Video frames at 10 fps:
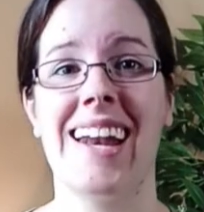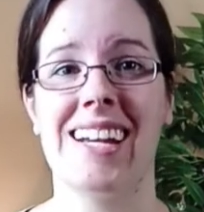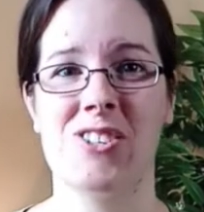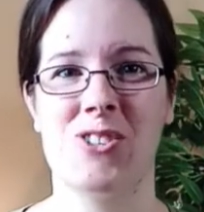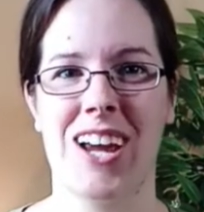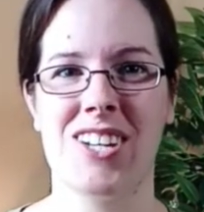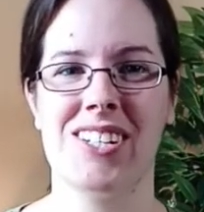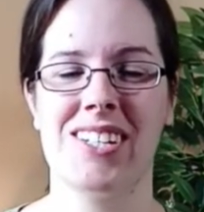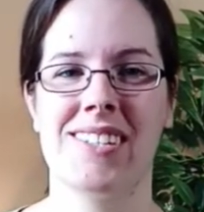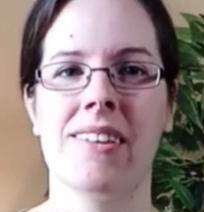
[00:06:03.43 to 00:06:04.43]

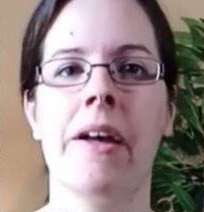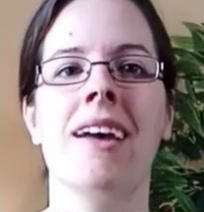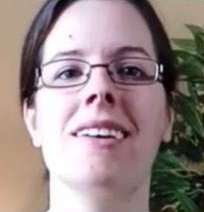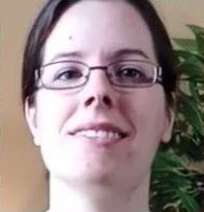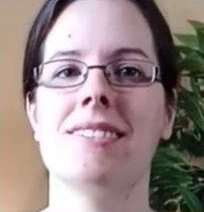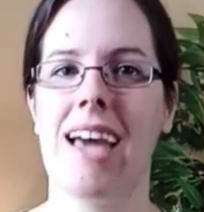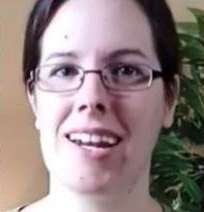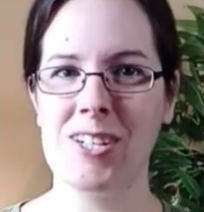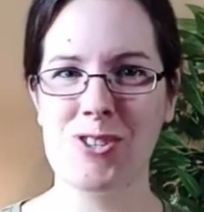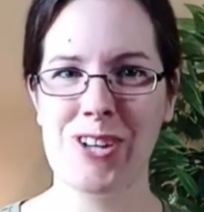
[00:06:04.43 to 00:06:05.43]
stretches. Static
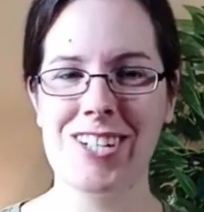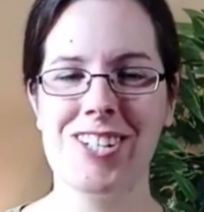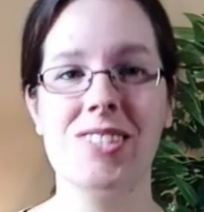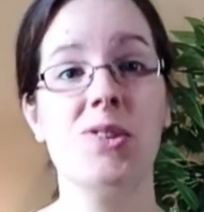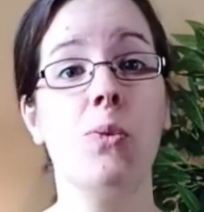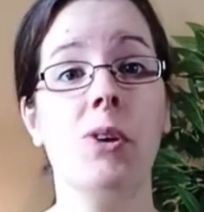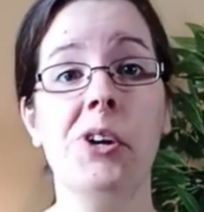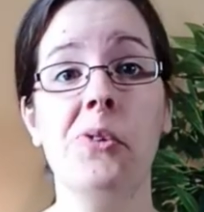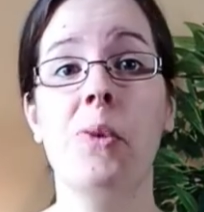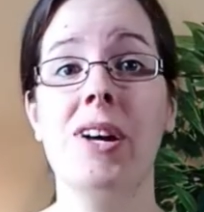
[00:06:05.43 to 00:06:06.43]
stretches are where
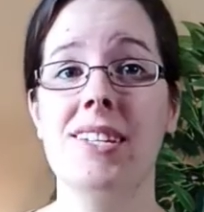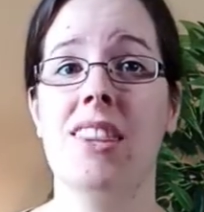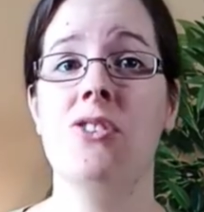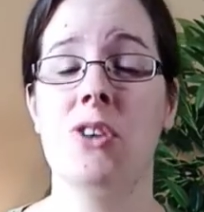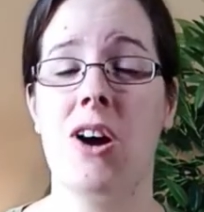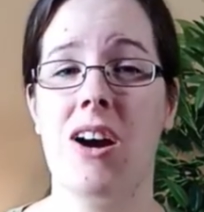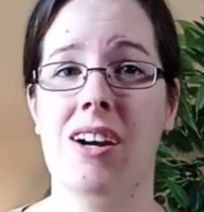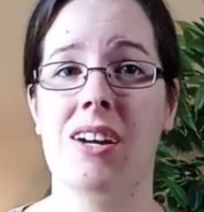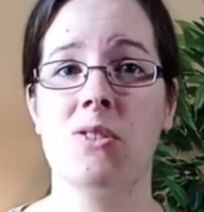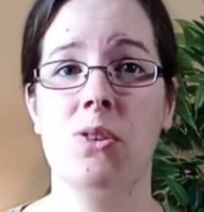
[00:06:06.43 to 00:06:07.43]
you want the dog
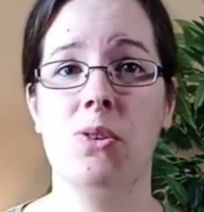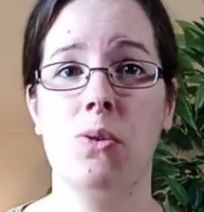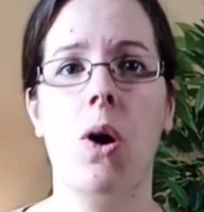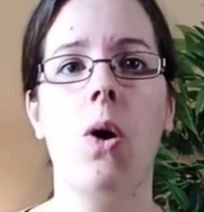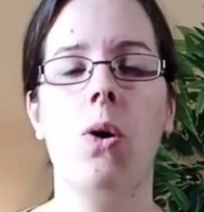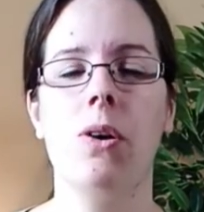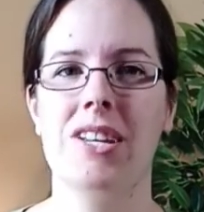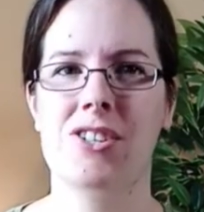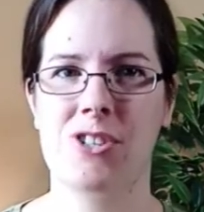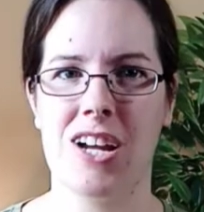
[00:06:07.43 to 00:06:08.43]
to hold the
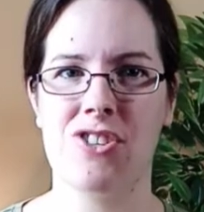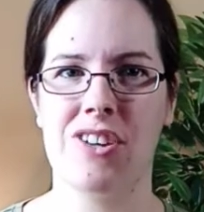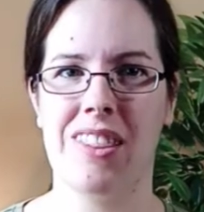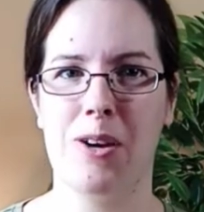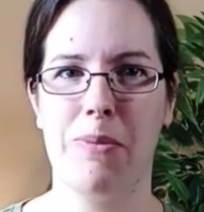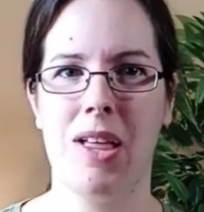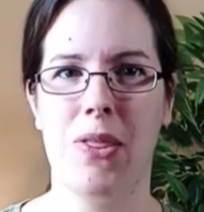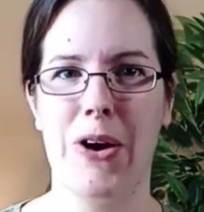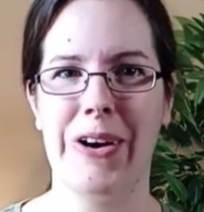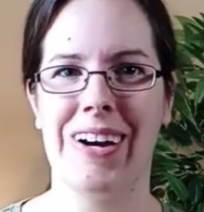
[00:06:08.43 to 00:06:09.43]
stretch a little bit
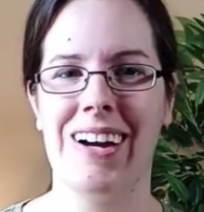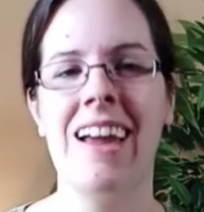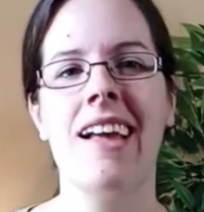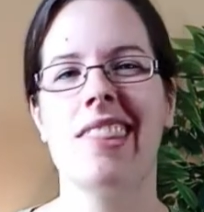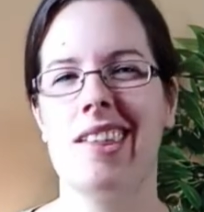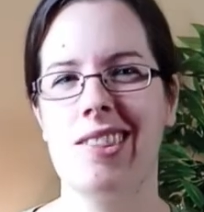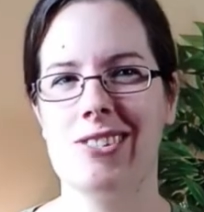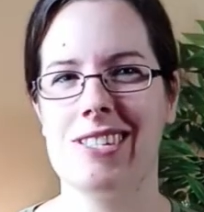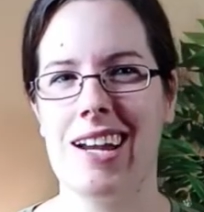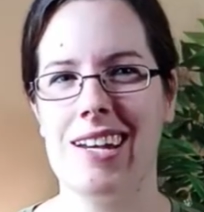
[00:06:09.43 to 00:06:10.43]
longer than those
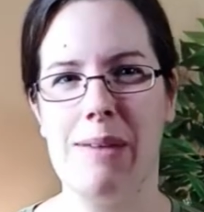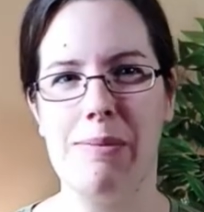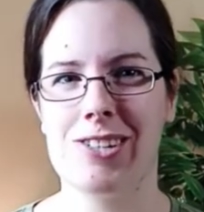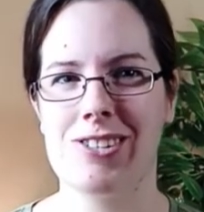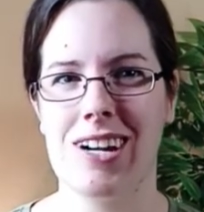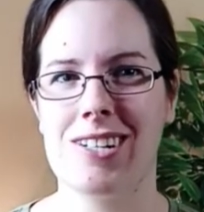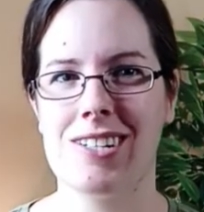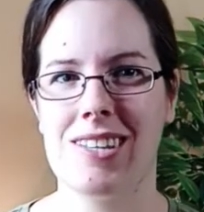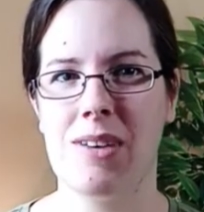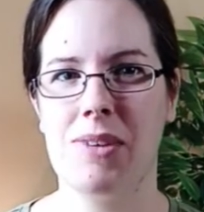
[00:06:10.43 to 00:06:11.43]
dynamic
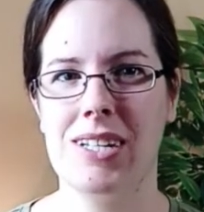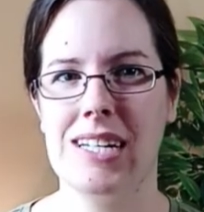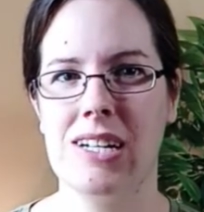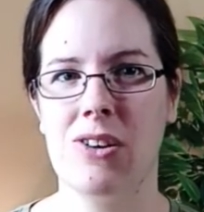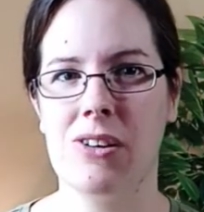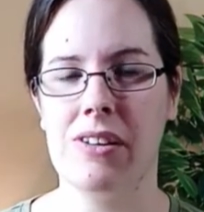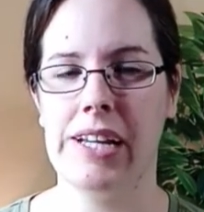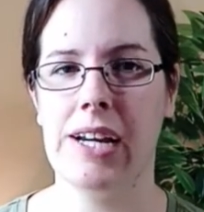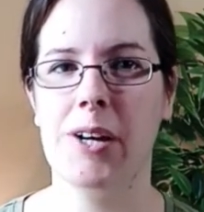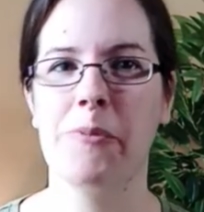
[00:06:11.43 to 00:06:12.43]
stretches that we did earlier.